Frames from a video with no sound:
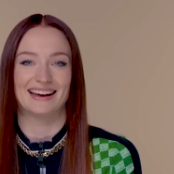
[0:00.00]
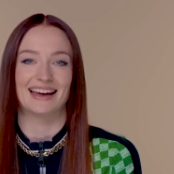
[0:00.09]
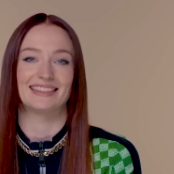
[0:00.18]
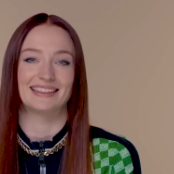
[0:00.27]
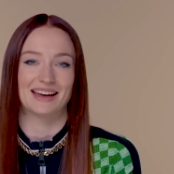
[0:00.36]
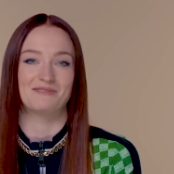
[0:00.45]
I
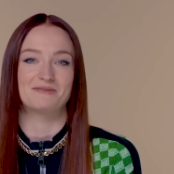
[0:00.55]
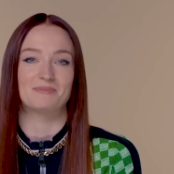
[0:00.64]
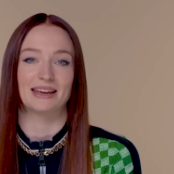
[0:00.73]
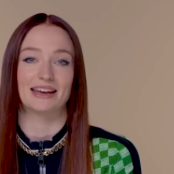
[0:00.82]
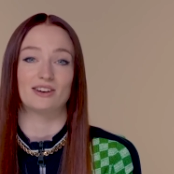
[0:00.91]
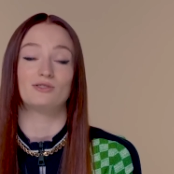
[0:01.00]
think that would
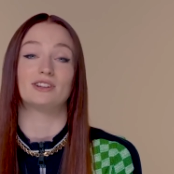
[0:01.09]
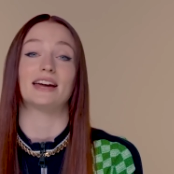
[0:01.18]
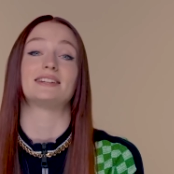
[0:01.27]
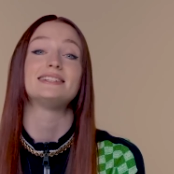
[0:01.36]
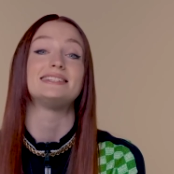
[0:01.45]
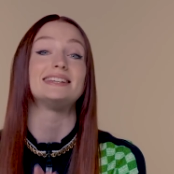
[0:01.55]
be it. Or
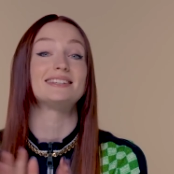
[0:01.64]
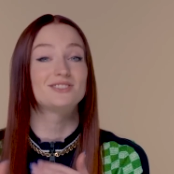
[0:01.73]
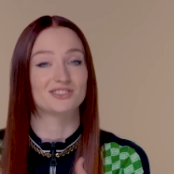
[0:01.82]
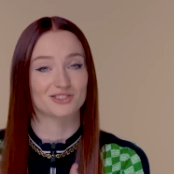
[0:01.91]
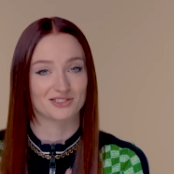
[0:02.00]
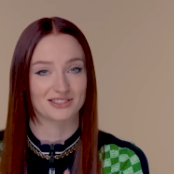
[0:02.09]
like to
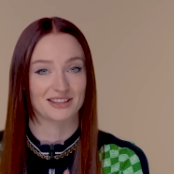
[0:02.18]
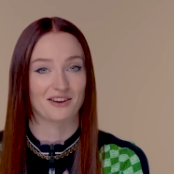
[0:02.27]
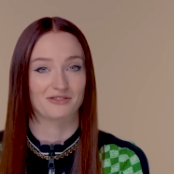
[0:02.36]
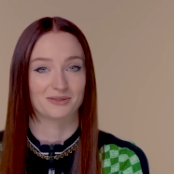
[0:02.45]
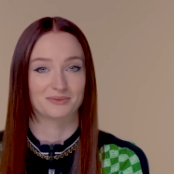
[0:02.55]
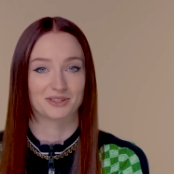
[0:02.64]
distance
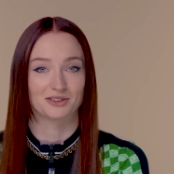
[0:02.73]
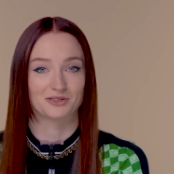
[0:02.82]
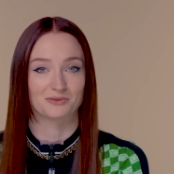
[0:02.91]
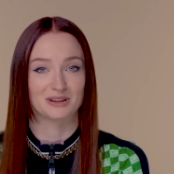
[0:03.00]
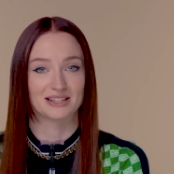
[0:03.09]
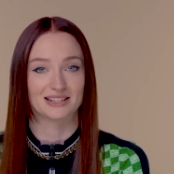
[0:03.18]
yourself from
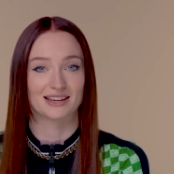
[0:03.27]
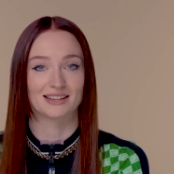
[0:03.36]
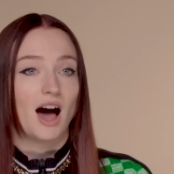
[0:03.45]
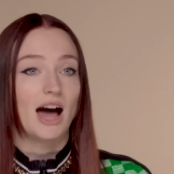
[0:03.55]
social media.